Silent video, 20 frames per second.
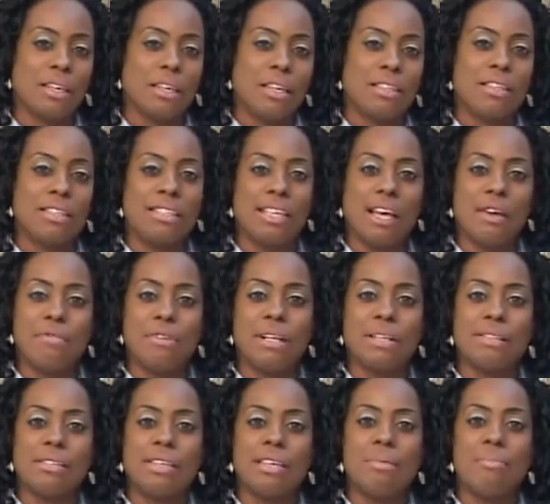The
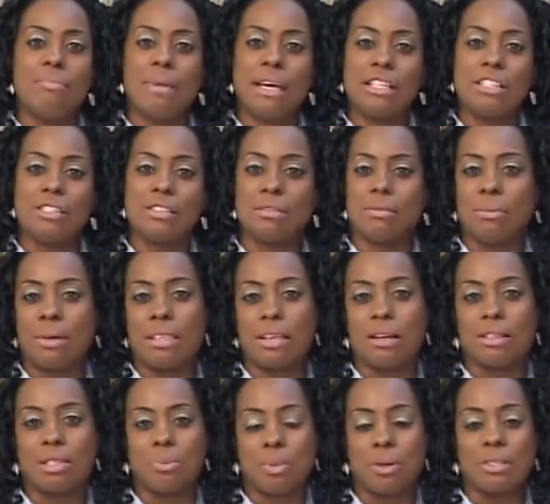DFL team met with
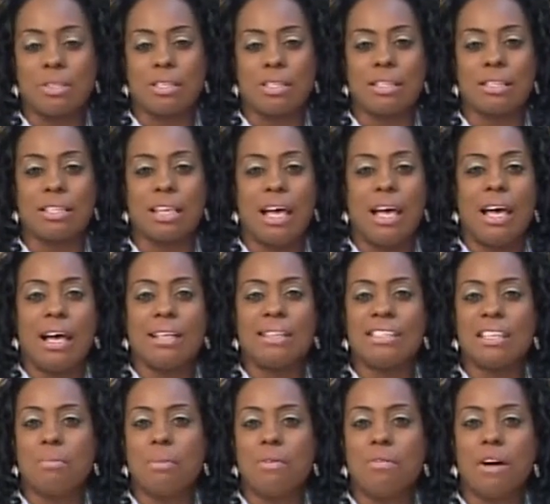our sponsors and
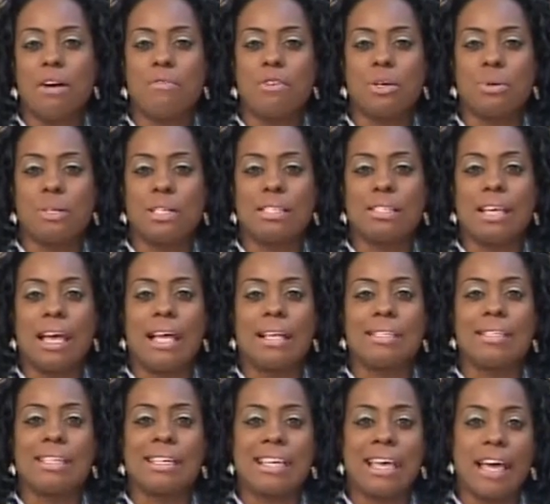some of our viewers,
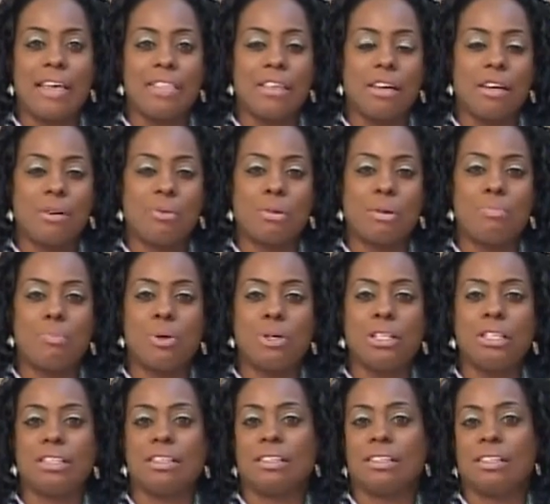and together we
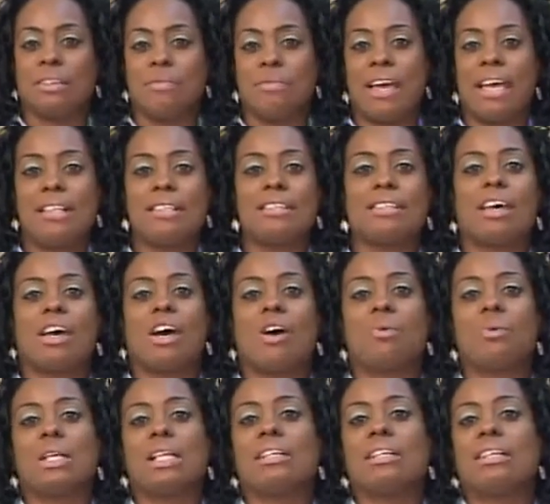put an event
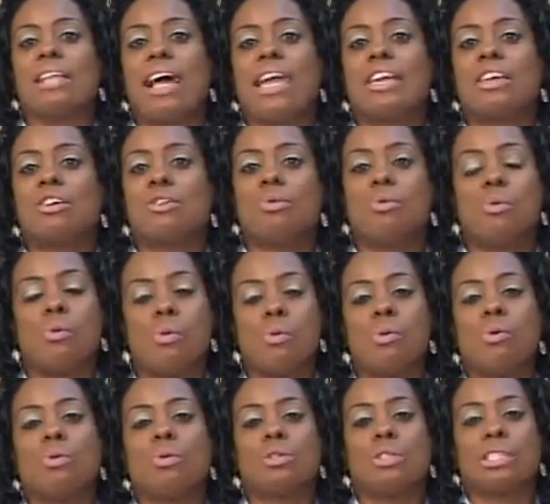we'd like you
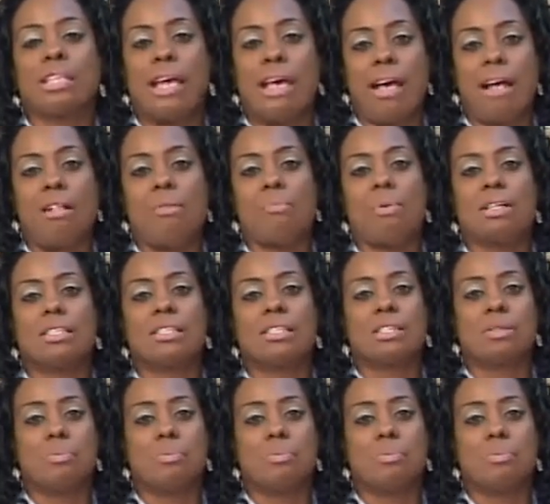all to help us to